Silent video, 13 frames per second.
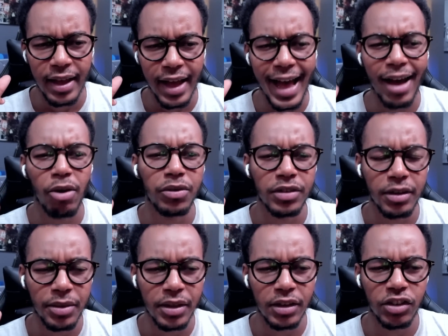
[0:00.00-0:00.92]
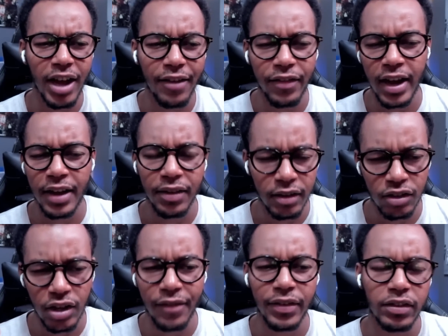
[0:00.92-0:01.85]
how some of the Jaffa and the
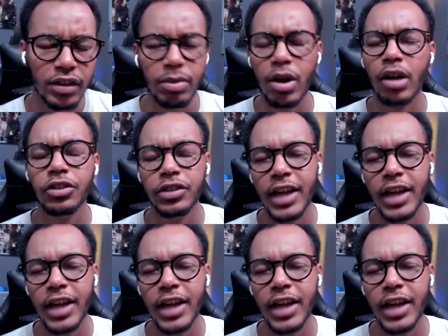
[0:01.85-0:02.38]
Jaffa subcultures